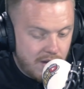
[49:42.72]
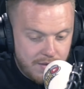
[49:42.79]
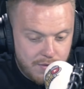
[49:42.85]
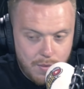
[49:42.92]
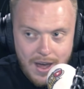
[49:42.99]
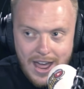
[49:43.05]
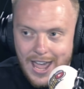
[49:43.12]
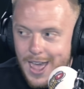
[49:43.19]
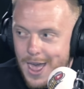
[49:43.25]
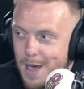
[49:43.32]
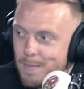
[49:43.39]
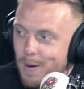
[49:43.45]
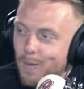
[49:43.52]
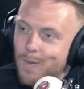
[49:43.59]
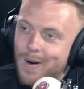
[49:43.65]
either way.
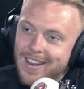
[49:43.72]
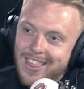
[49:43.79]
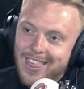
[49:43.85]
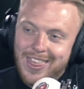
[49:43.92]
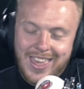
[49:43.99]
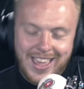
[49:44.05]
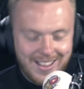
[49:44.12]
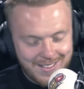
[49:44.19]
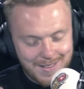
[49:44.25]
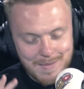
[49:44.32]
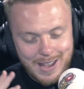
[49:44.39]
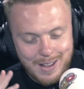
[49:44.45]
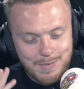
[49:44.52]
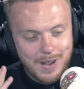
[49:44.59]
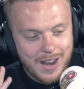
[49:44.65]
But one of the things that
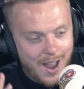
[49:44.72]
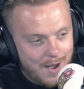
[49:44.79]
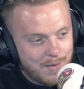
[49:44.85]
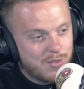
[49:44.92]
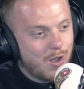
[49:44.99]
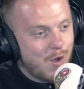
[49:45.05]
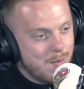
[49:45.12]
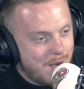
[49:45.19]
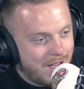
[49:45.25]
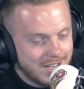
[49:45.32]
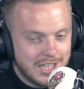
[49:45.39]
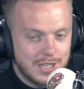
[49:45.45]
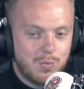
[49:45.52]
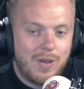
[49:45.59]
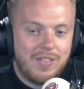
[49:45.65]
makes me laugh so
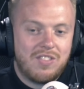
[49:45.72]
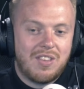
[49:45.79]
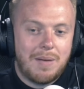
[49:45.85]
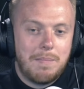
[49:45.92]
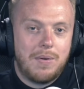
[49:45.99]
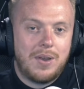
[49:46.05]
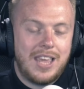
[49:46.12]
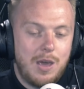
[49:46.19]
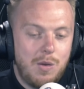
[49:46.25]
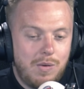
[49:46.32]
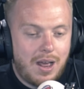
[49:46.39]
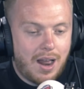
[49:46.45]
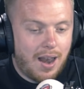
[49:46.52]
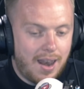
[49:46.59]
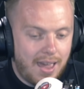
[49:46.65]
much is when somebody who
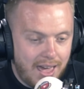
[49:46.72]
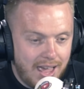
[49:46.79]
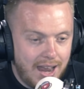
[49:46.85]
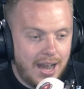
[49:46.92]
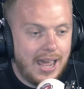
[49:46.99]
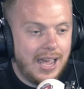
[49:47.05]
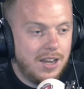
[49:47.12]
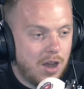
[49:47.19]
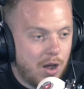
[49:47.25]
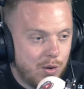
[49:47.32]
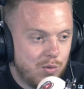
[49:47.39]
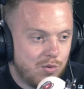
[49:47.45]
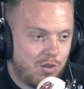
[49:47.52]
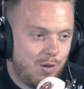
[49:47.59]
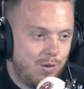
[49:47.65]
clearly
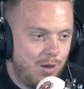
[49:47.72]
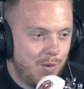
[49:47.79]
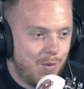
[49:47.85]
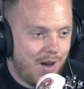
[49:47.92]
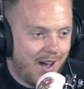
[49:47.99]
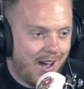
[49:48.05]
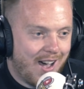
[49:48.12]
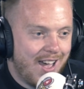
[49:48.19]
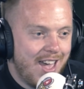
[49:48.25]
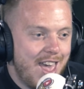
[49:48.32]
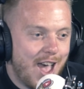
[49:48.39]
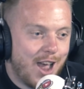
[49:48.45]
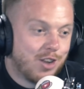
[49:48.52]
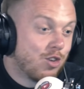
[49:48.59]
knows who you are are